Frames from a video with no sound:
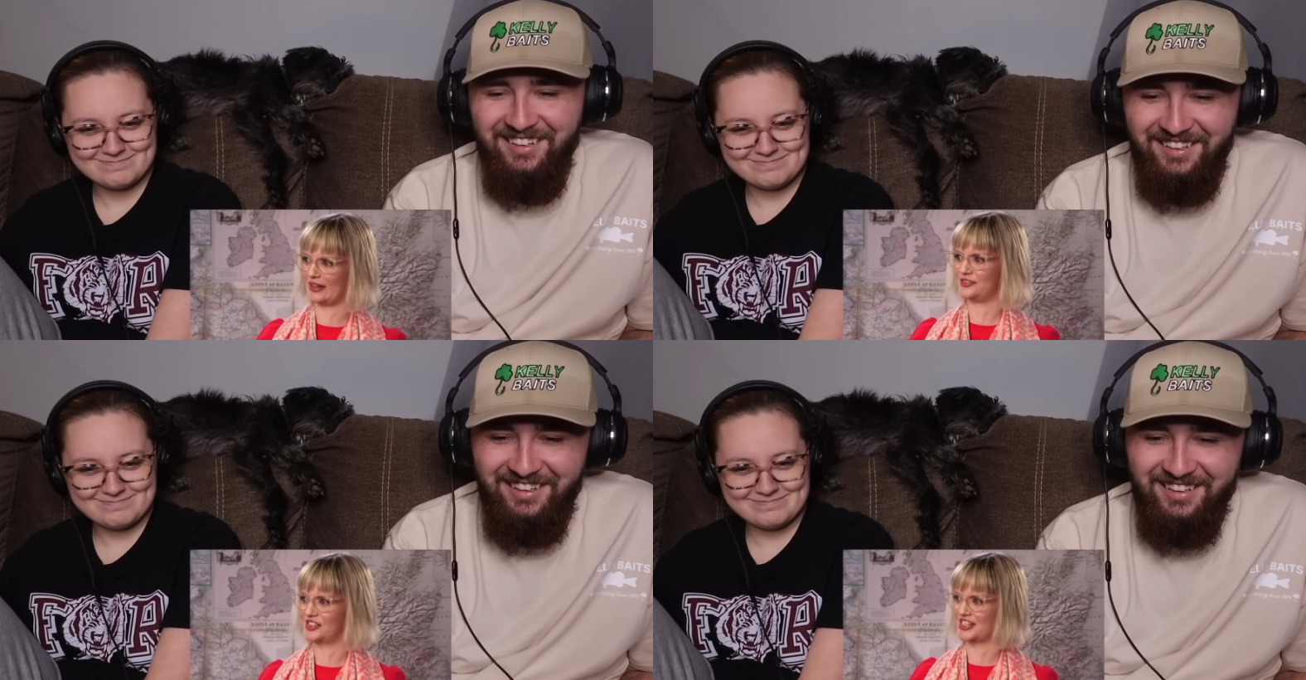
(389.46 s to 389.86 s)

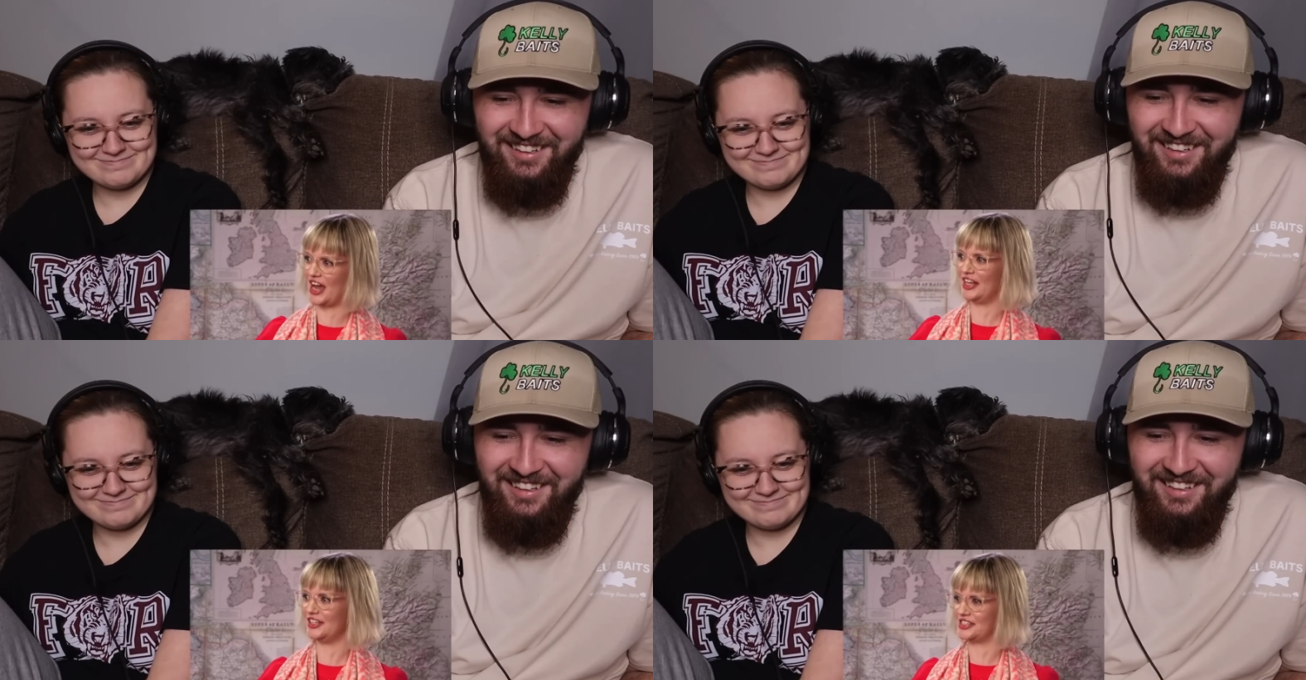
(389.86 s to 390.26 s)
Speaker 1: of
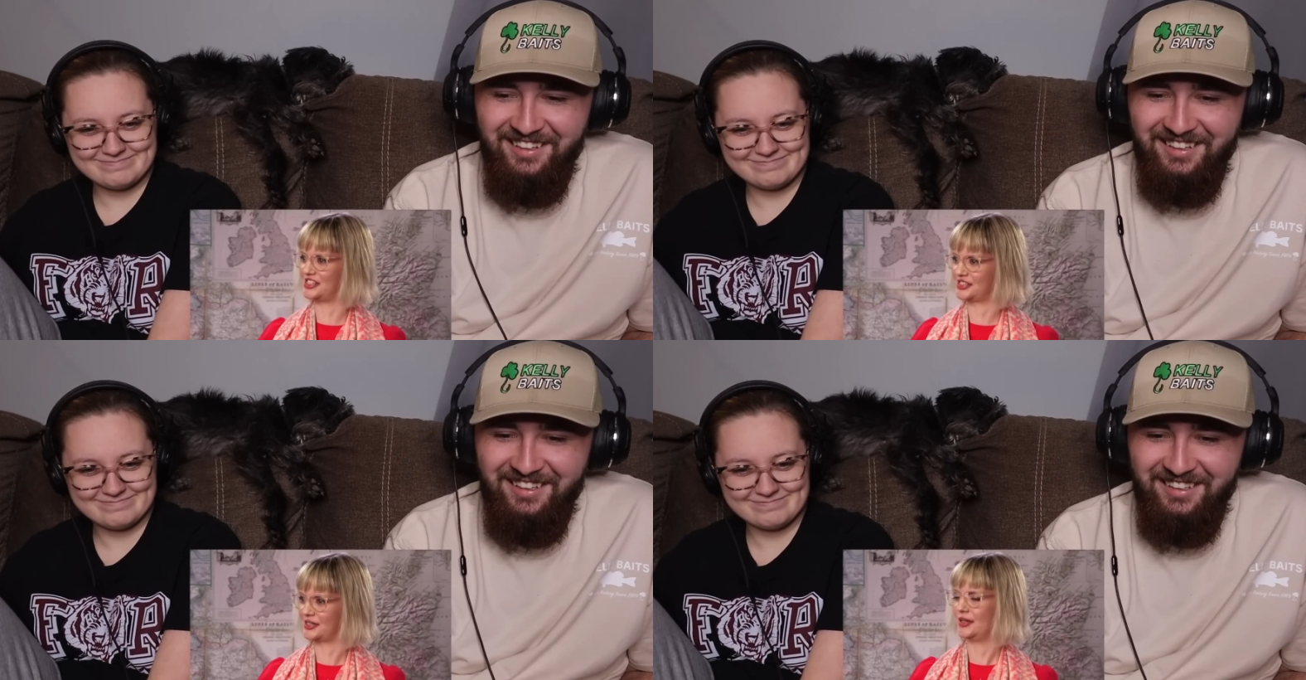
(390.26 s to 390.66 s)

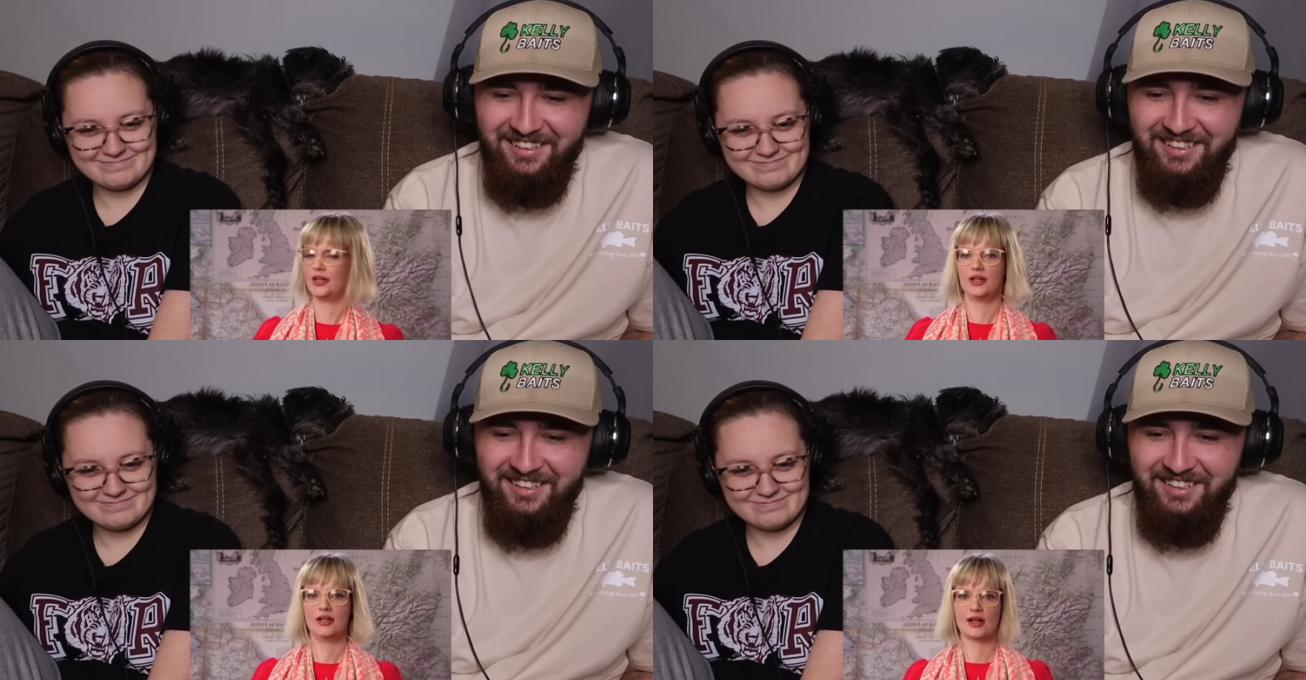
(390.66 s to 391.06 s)
skills.
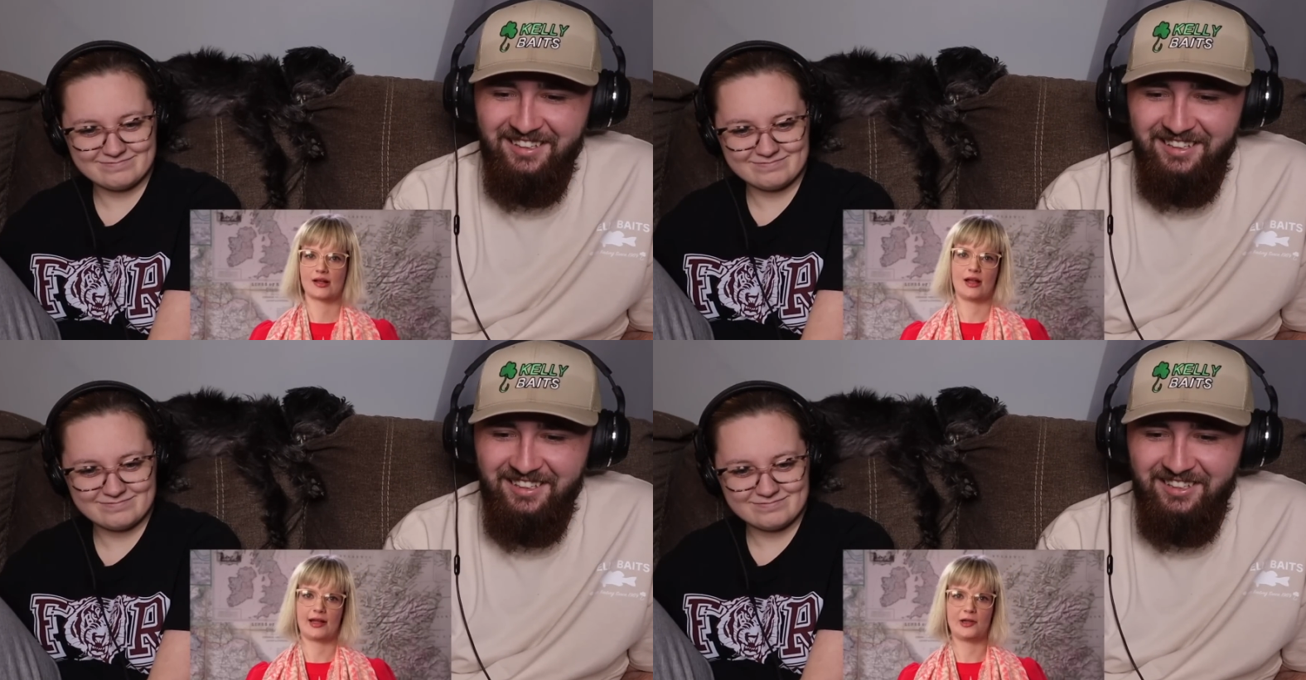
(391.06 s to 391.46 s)

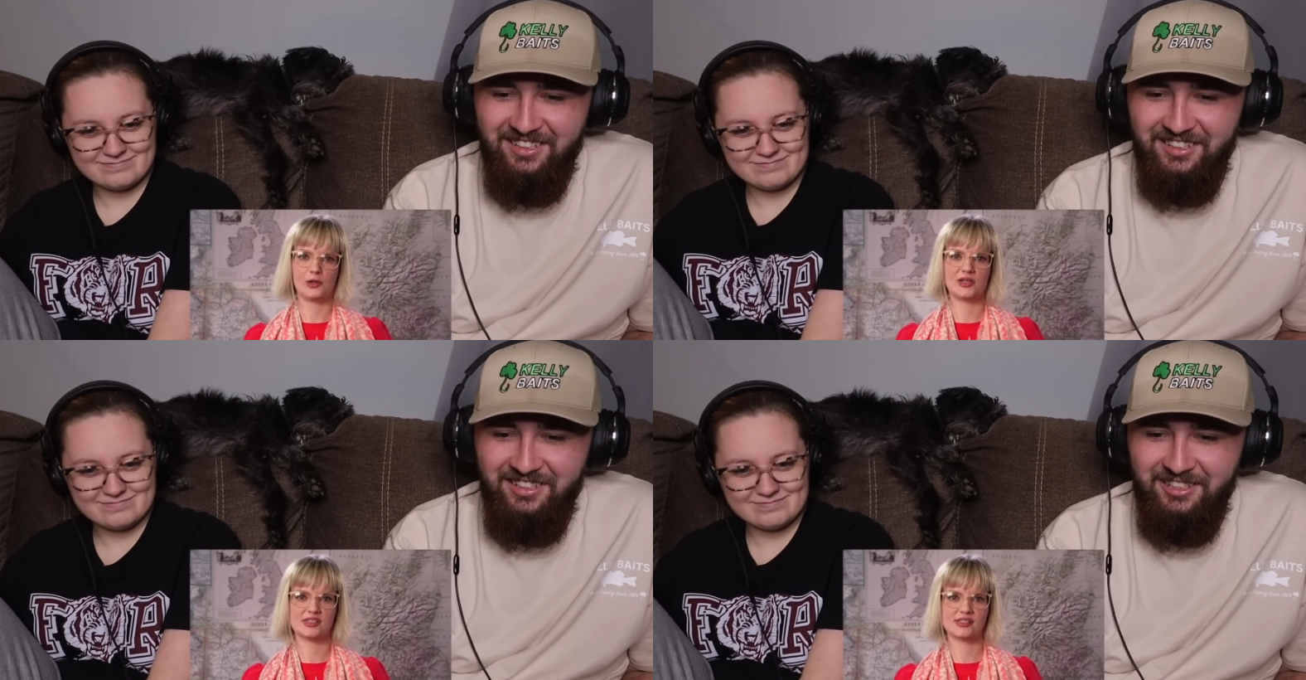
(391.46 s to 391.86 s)
I
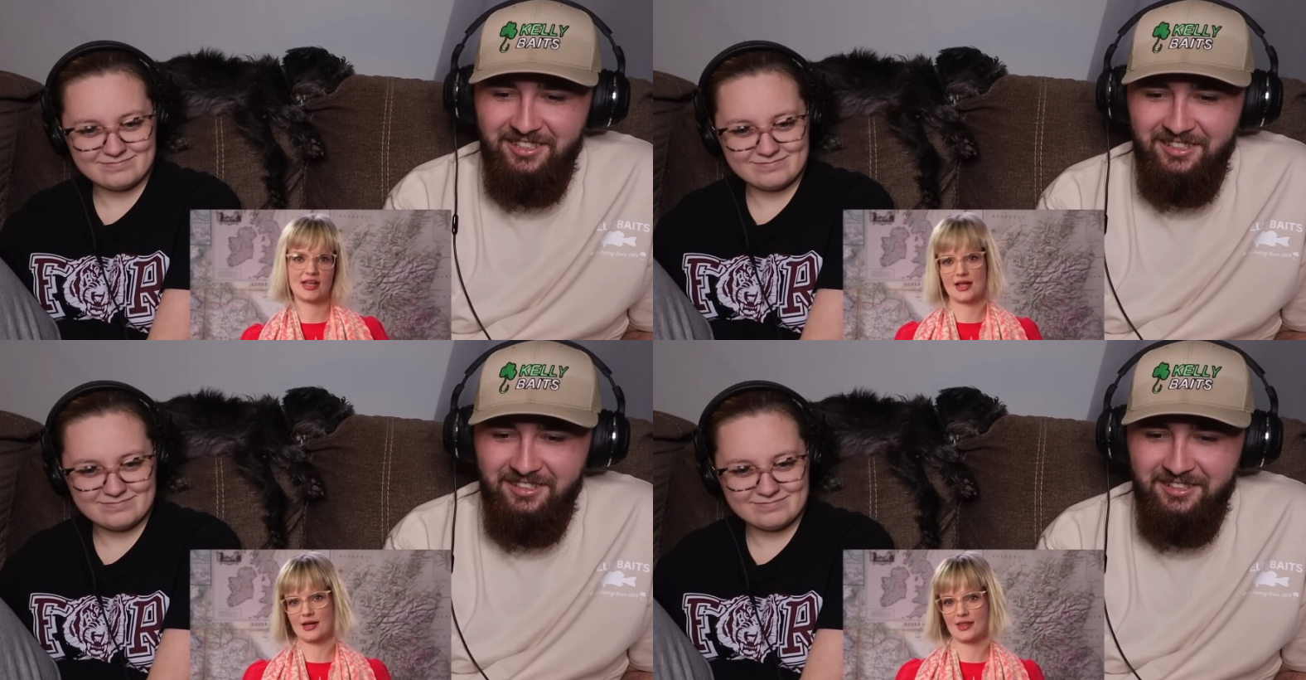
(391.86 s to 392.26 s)
know he doesn't
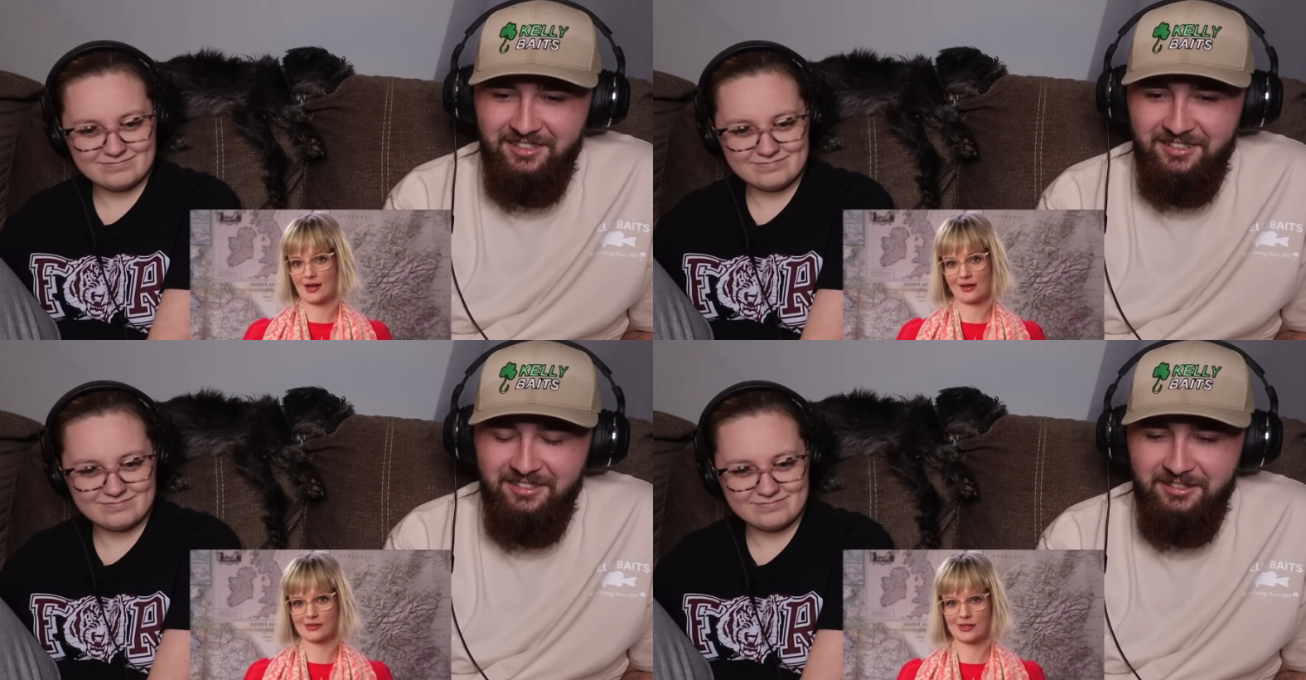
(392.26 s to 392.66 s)
say it in
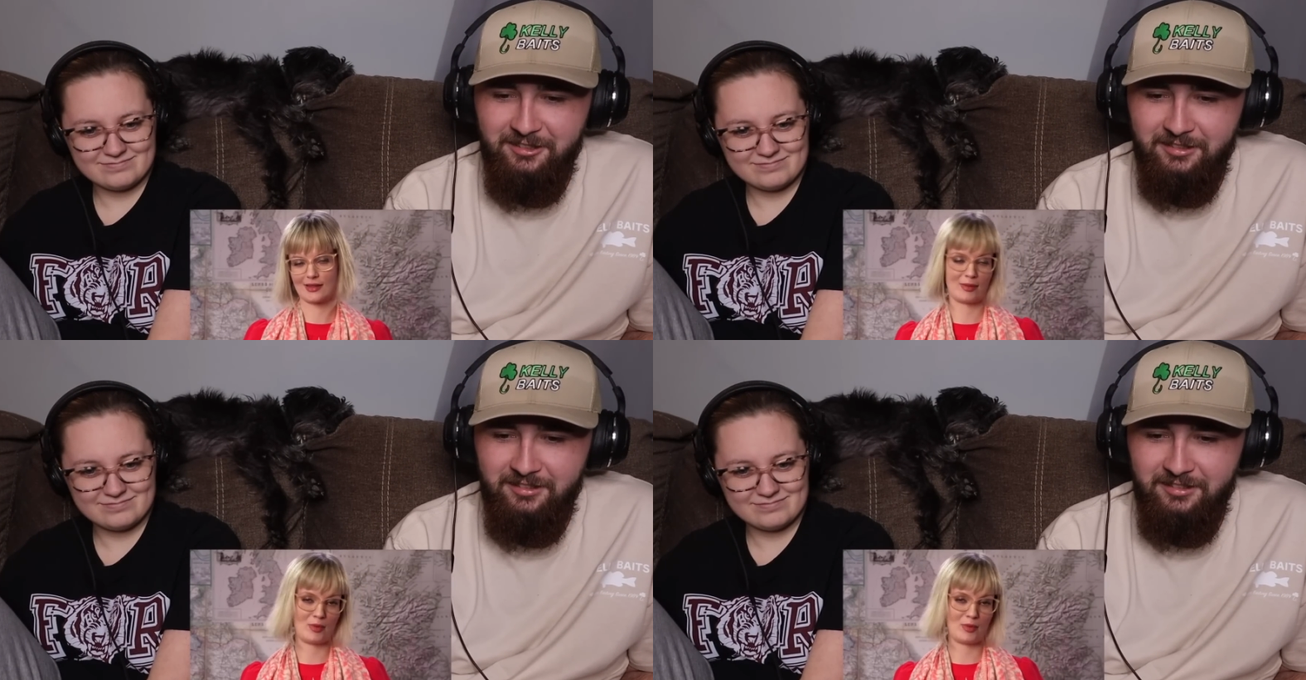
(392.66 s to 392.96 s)
that accent in the